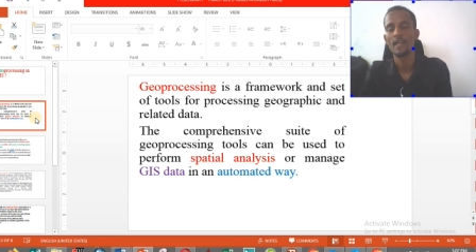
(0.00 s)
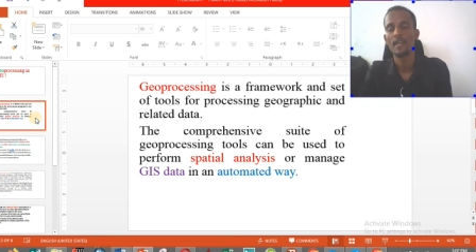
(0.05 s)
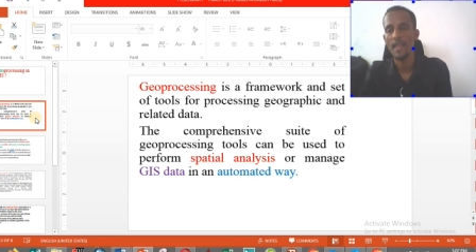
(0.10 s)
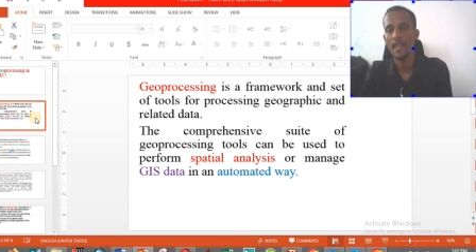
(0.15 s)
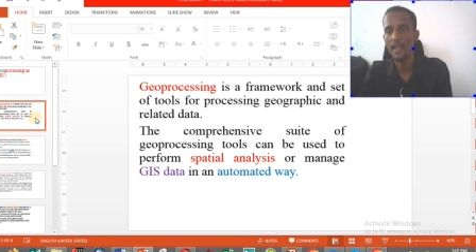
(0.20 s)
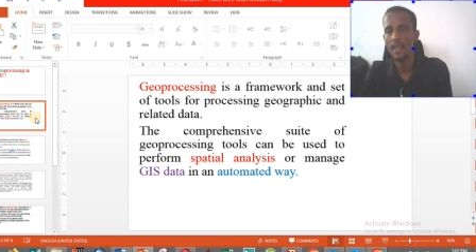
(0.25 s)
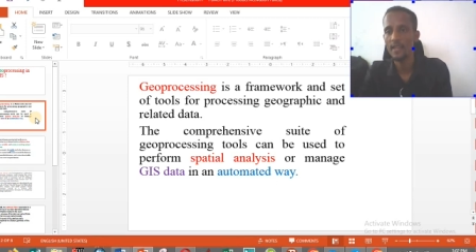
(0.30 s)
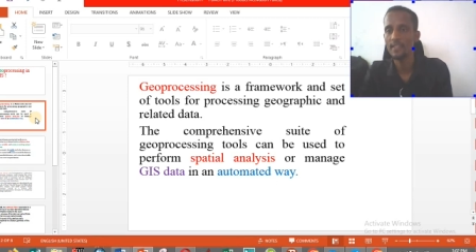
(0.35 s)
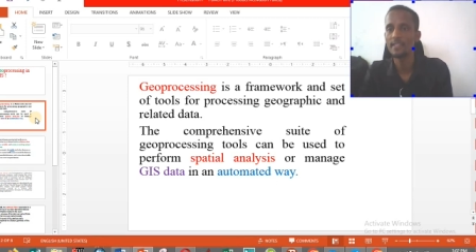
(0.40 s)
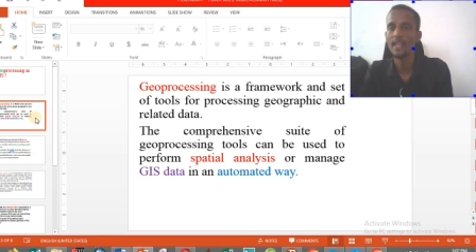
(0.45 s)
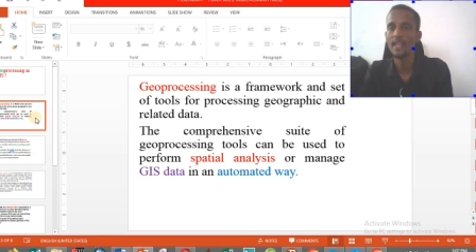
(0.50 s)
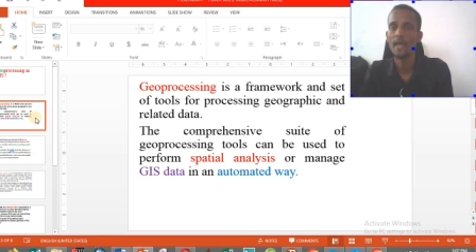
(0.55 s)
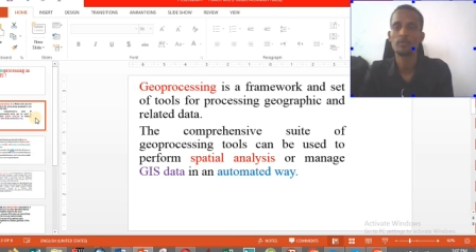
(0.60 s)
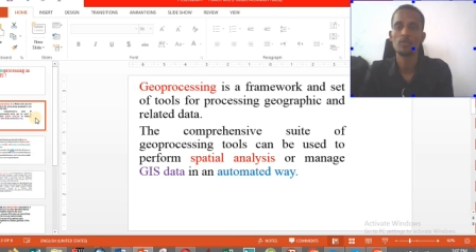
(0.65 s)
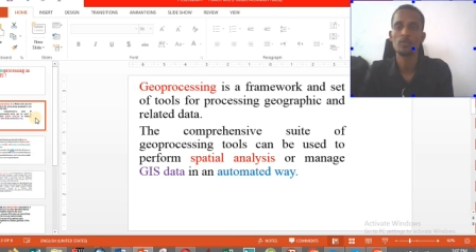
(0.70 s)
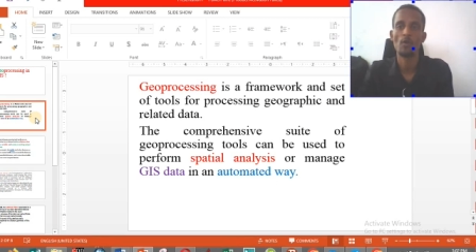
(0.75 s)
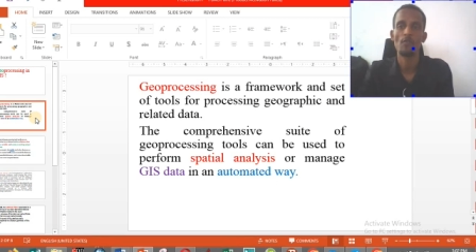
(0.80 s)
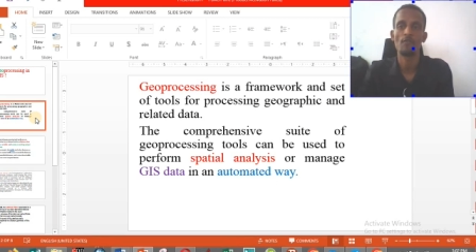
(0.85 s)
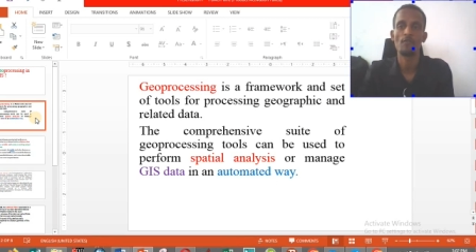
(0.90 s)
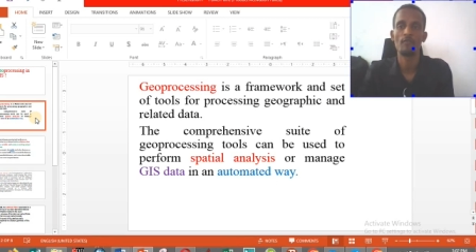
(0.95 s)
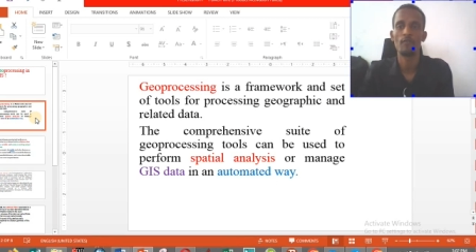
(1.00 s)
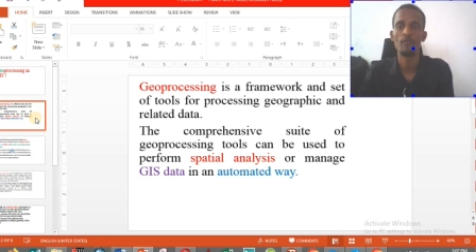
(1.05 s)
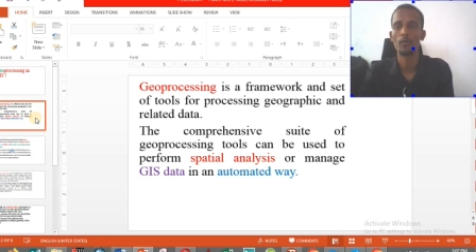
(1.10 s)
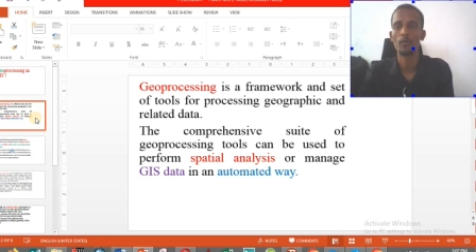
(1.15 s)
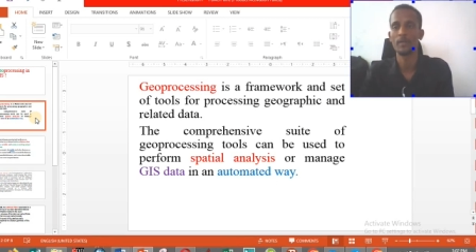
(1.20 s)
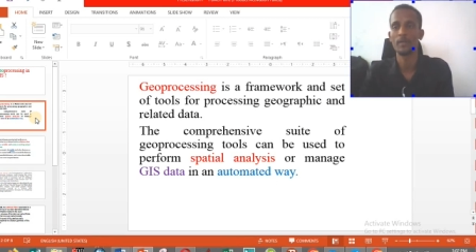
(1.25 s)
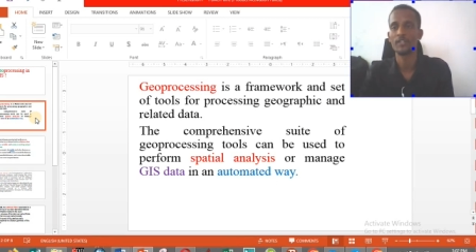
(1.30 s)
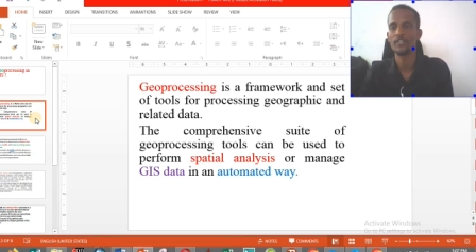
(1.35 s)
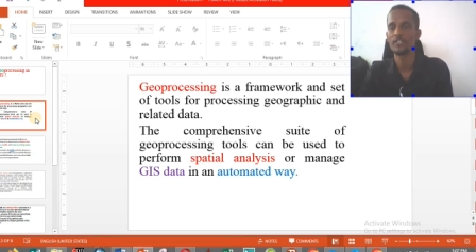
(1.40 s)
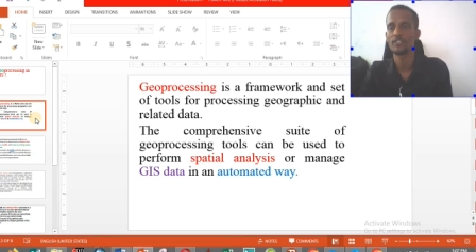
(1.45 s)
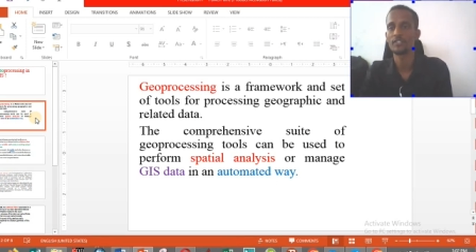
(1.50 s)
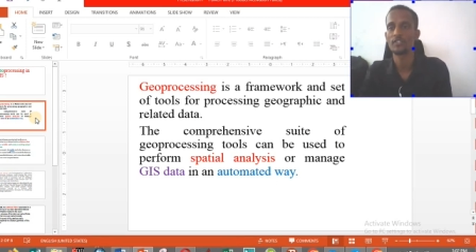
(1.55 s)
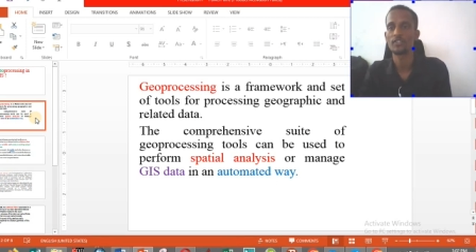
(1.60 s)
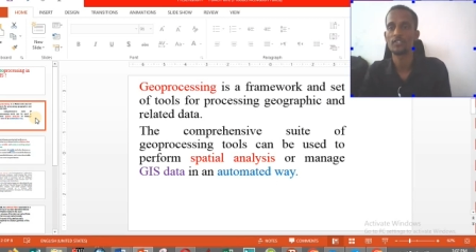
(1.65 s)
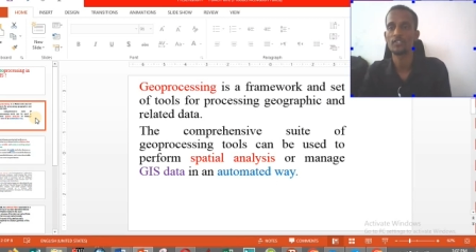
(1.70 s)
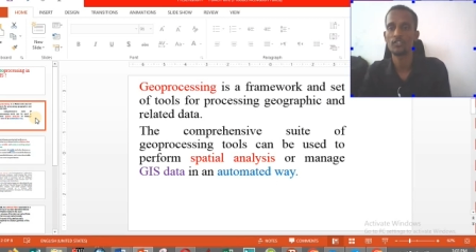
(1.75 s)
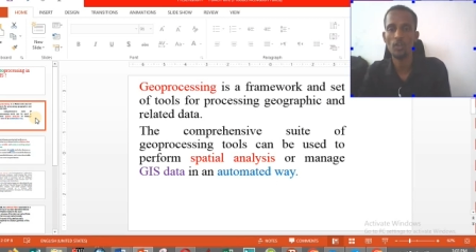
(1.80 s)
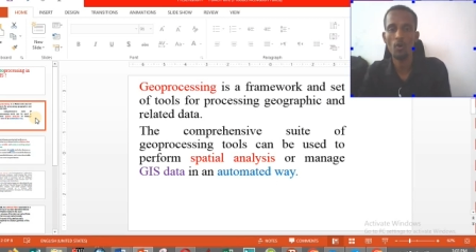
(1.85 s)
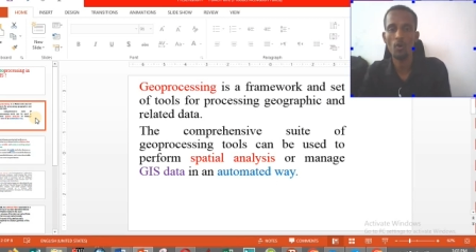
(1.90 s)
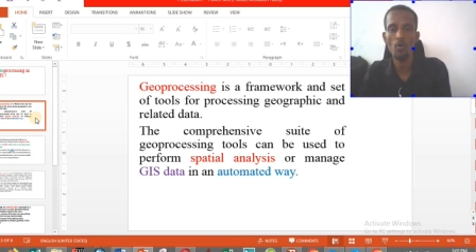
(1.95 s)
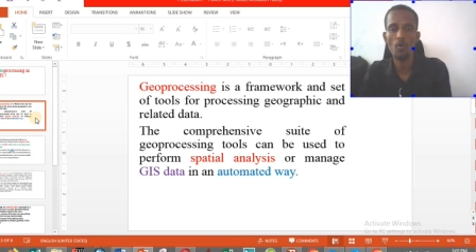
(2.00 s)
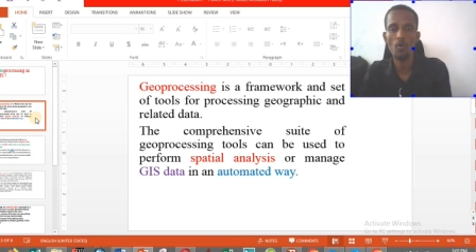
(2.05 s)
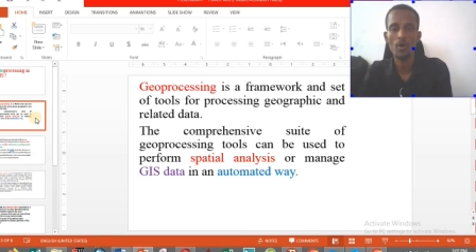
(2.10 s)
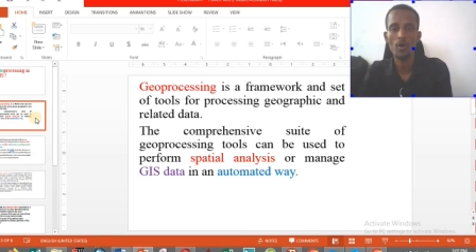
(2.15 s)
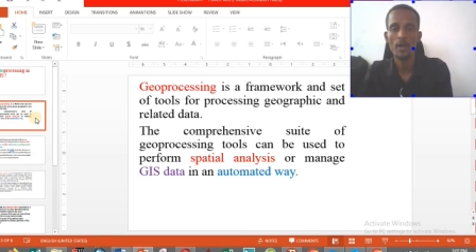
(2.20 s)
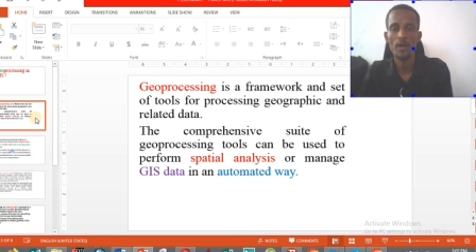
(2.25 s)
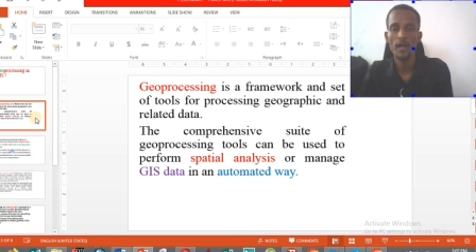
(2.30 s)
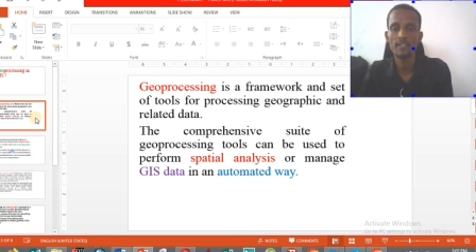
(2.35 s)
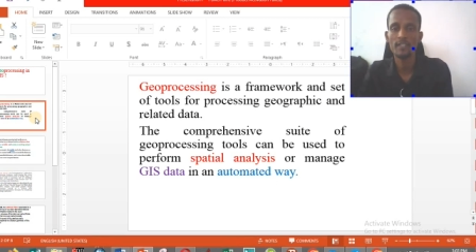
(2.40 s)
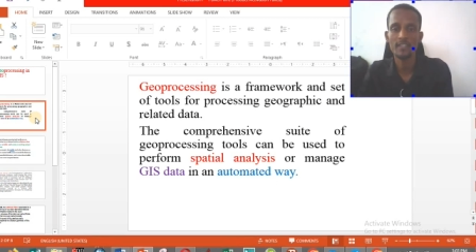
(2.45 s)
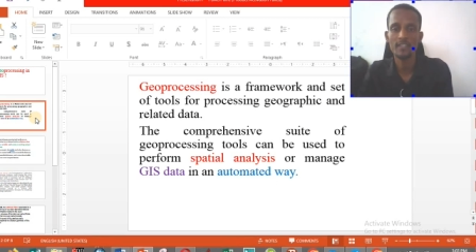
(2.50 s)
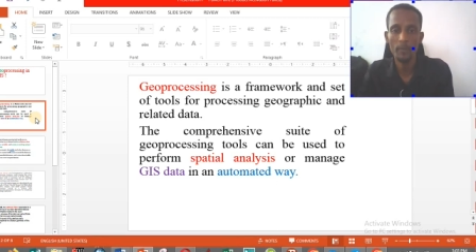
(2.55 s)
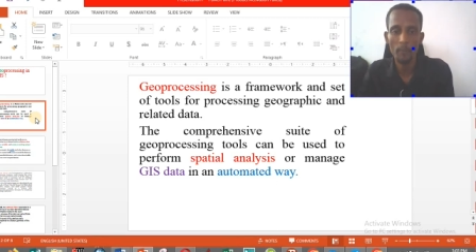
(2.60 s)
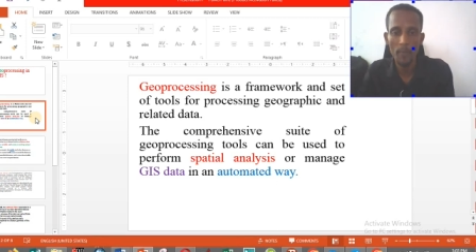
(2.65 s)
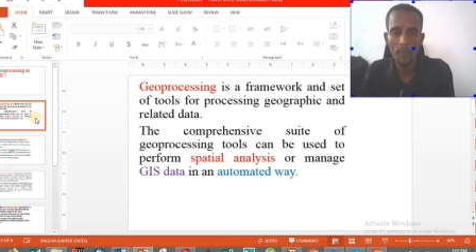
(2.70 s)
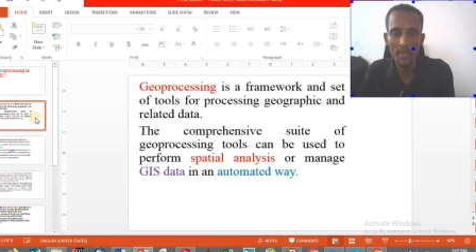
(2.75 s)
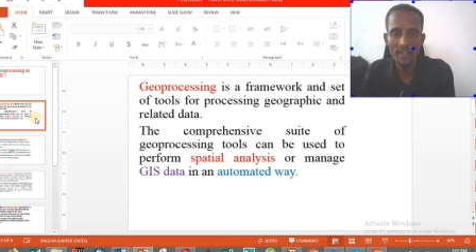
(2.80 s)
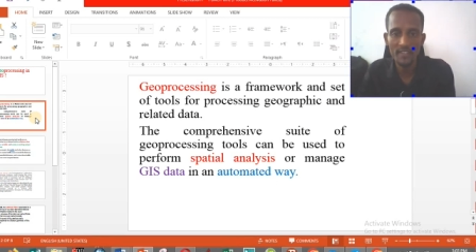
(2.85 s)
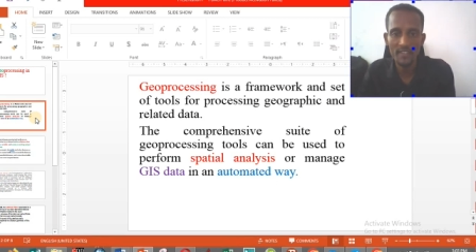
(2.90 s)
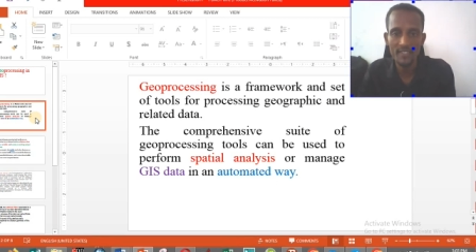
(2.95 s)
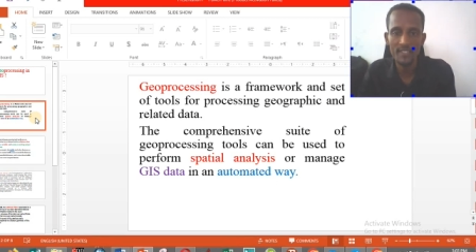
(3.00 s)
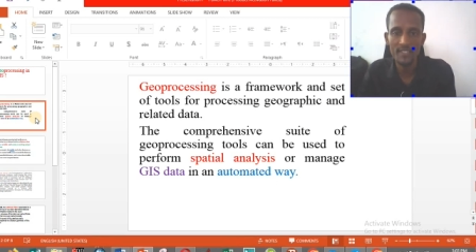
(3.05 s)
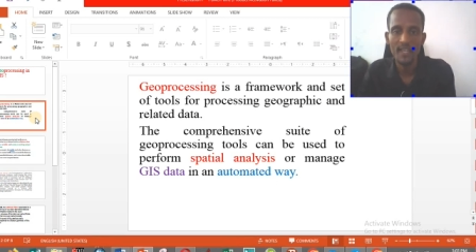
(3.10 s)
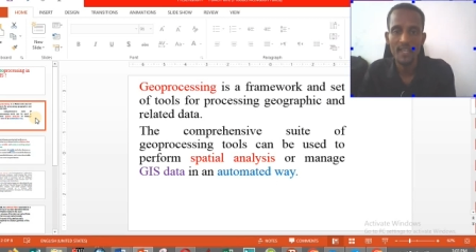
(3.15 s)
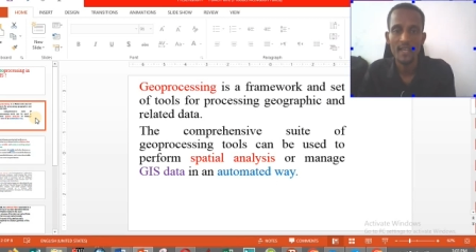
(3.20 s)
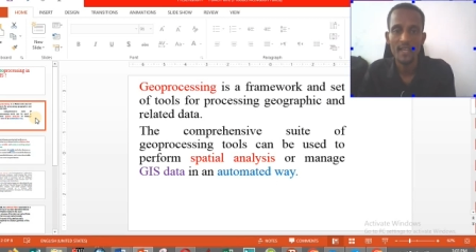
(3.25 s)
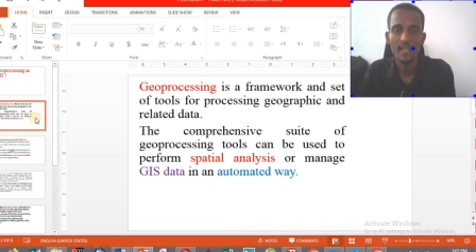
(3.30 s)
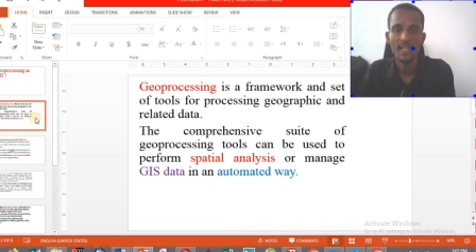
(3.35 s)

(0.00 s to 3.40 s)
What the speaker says: any types of information. So it repeats